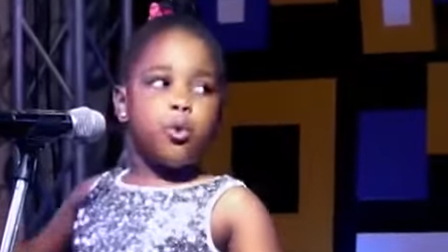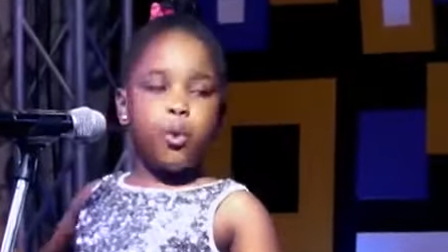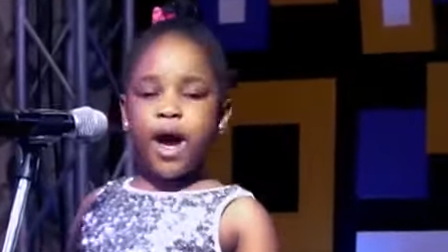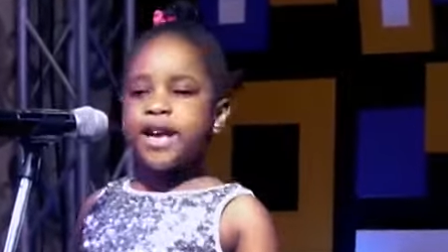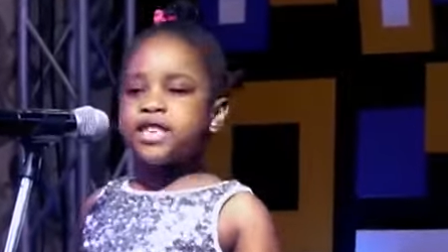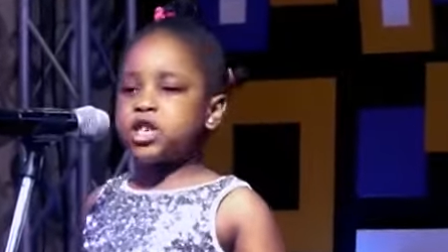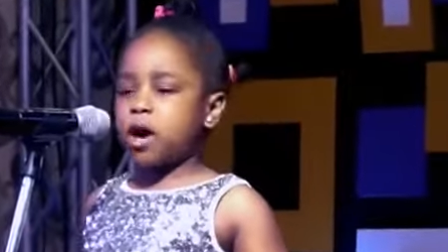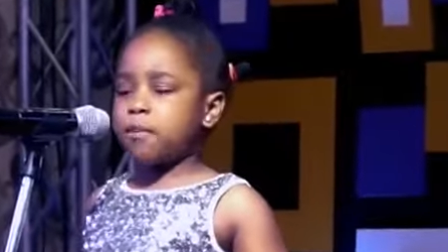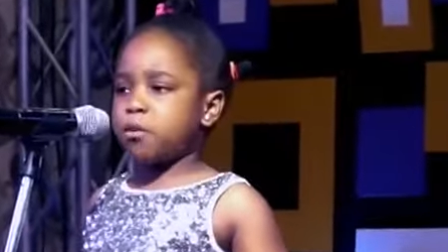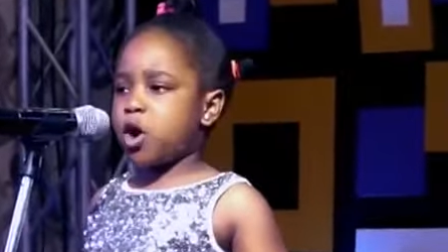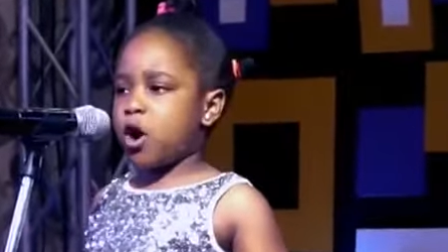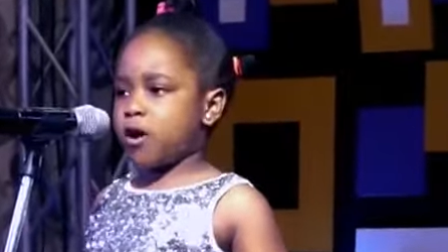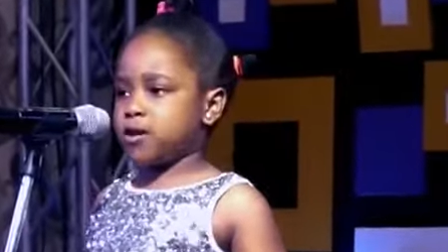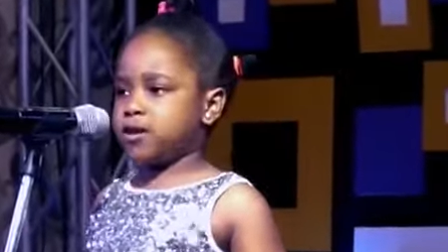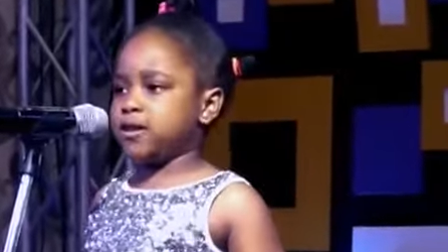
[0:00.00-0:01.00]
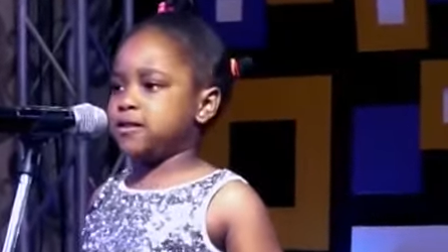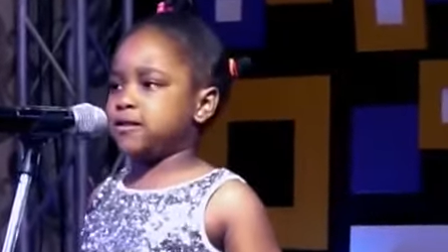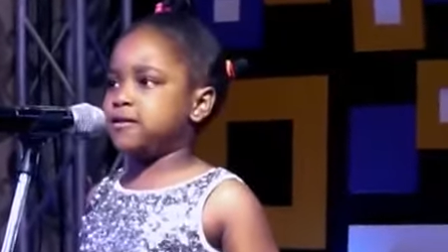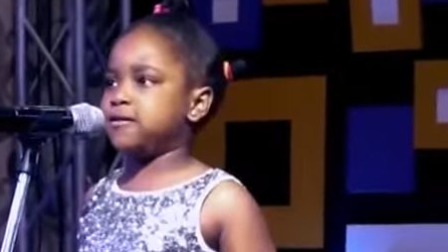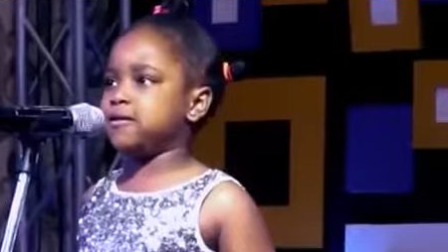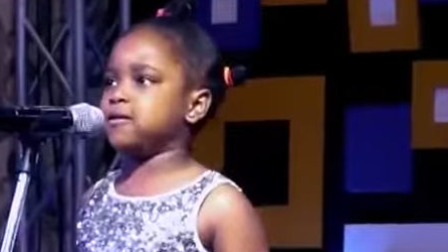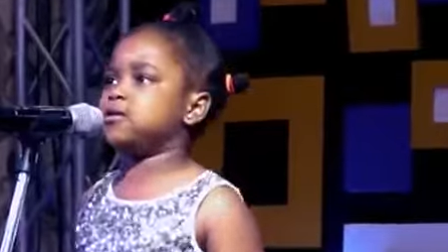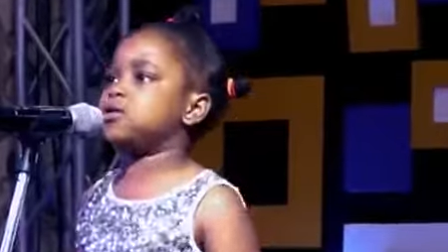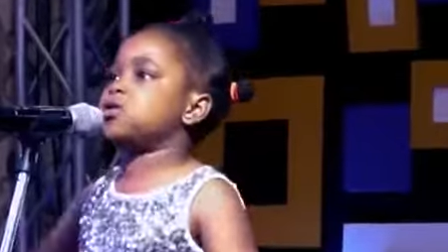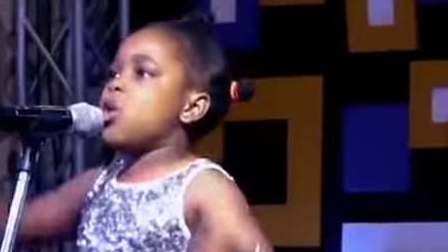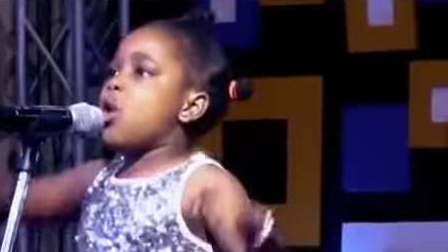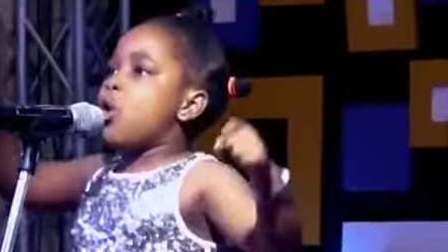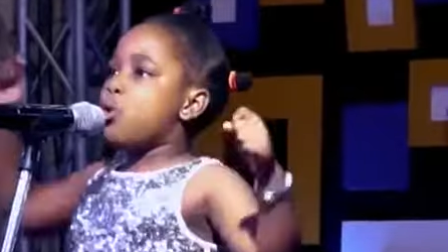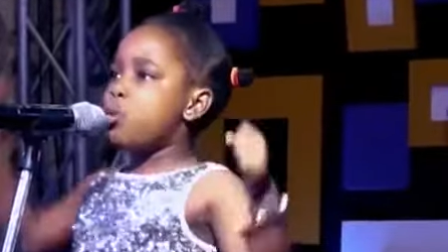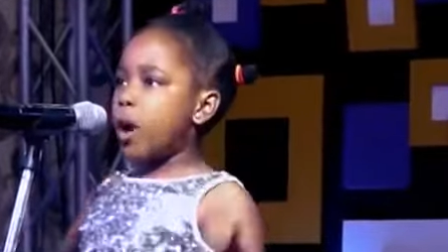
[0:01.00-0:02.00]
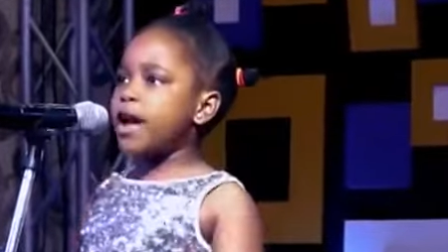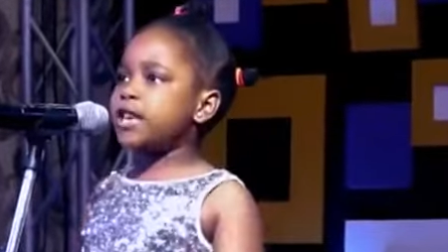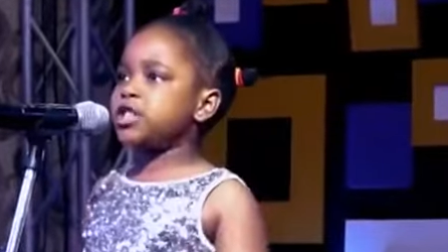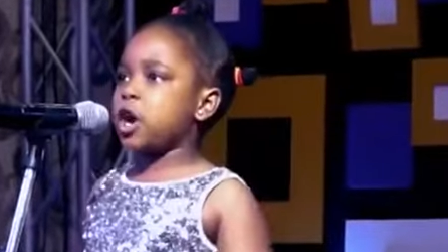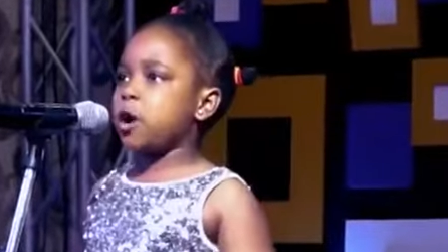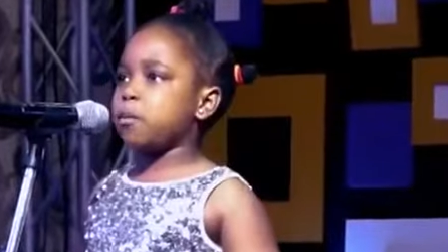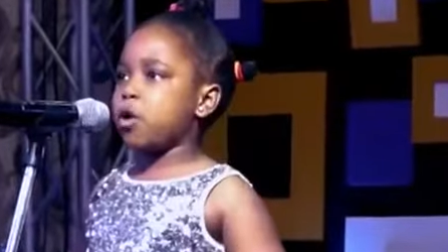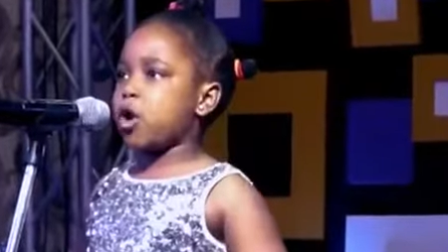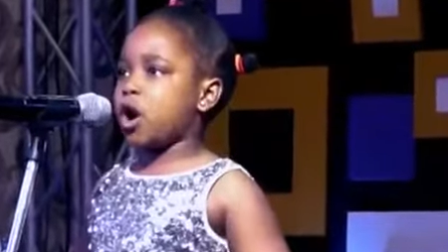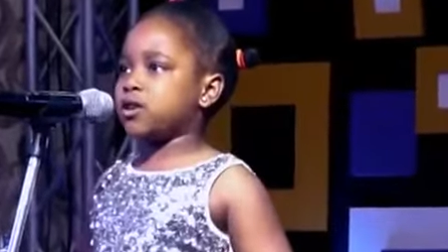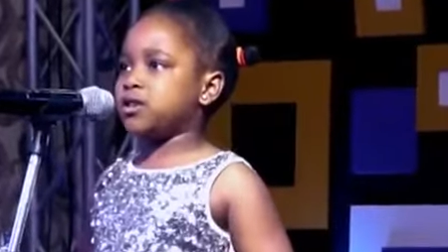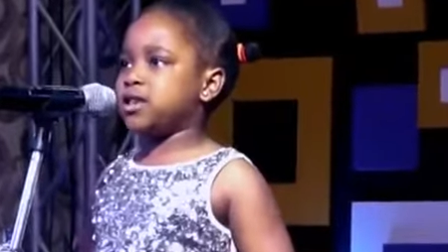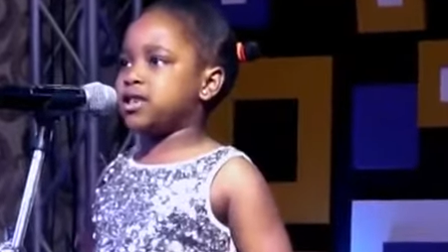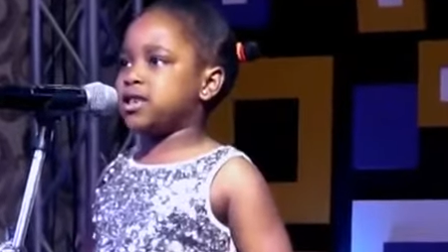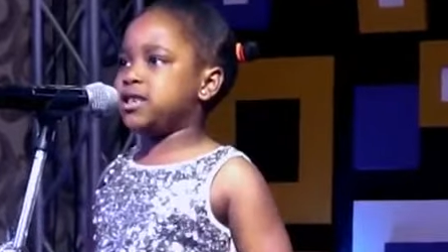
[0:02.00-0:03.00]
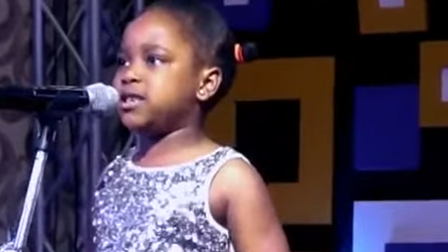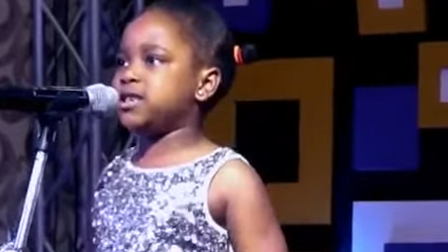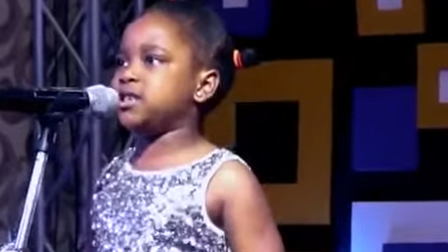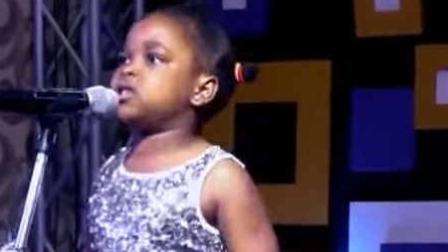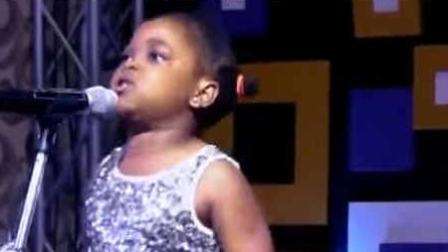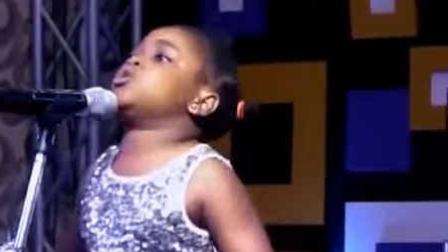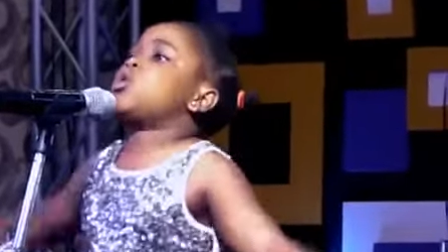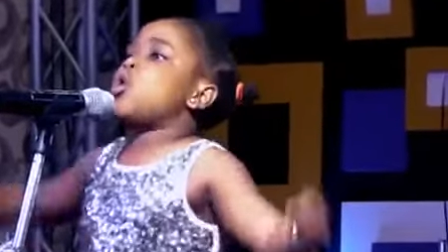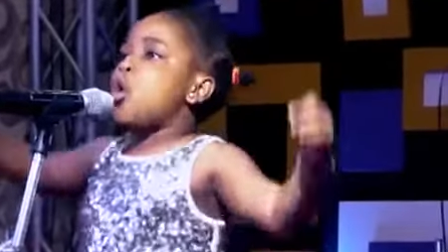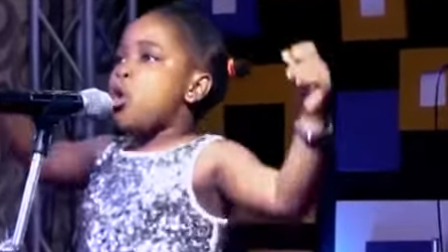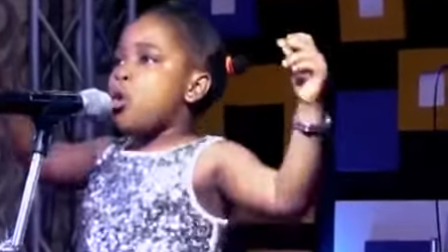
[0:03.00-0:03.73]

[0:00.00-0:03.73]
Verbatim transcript: raise up godly seeds, raise up godly seeds,